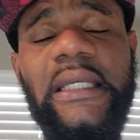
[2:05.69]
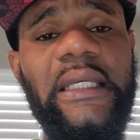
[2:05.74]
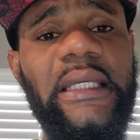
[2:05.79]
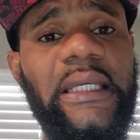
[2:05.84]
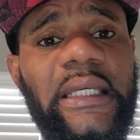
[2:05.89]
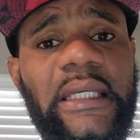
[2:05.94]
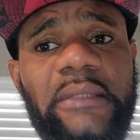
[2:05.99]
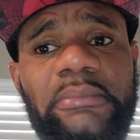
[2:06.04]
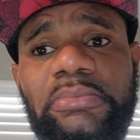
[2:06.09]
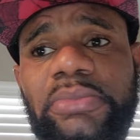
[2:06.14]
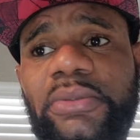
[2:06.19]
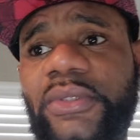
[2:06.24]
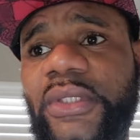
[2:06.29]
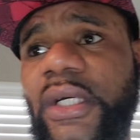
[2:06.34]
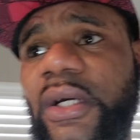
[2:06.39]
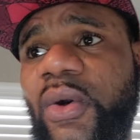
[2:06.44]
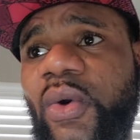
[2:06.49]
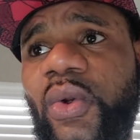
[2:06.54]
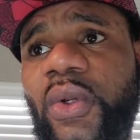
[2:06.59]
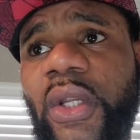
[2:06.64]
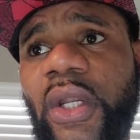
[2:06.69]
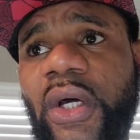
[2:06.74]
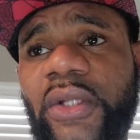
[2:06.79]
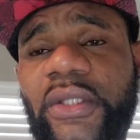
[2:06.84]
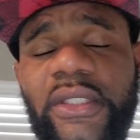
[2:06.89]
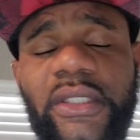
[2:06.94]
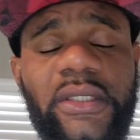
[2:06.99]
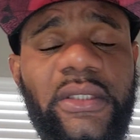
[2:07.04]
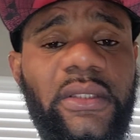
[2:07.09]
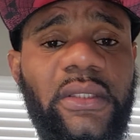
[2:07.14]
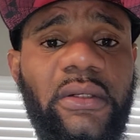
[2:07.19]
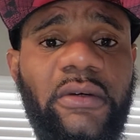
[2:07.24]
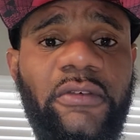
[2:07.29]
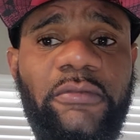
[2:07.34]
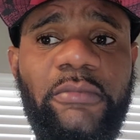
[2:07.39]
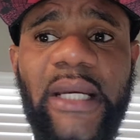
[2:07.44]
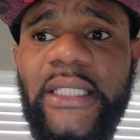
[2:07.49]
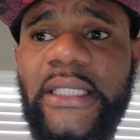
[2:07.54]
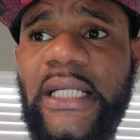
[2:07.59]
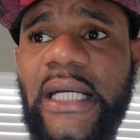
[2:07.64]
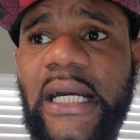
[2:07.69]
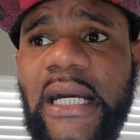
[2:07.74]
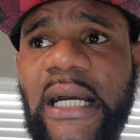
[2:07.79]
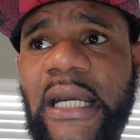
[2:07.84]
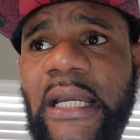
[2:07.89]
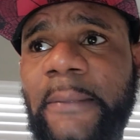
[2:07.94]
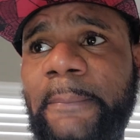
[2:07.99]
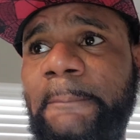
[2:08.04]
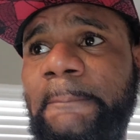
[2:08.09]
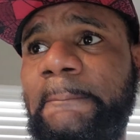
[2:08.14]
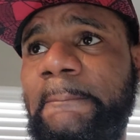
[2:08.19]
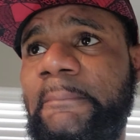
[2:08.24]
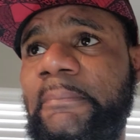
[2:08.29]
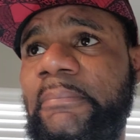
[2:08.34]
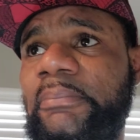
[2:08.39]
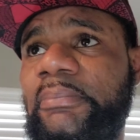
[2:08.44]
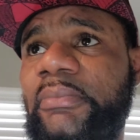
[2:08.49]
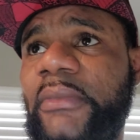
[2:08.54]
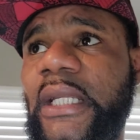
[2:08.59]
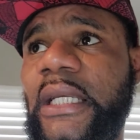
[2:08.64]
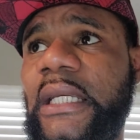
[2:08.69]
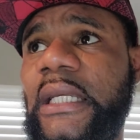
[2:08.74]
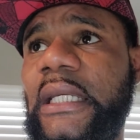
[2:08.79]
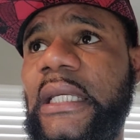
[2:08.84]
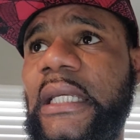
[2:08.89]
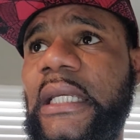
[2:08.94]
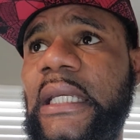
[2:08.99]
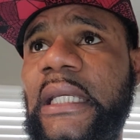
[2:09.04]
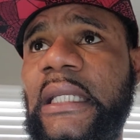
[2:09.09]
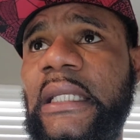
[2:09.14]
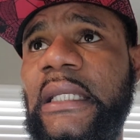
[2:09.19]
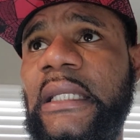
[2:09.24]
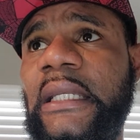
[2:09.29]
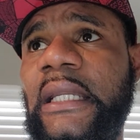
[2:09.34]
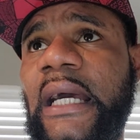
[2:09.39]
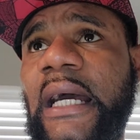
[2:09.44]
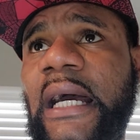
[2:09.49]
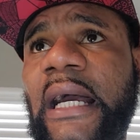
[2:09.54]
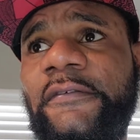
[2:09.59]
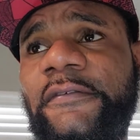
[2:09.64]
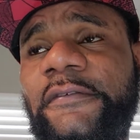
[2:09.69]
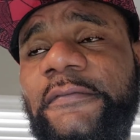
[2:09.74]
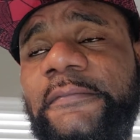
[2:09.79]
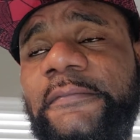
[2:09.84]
and put a whole lot of my time, and I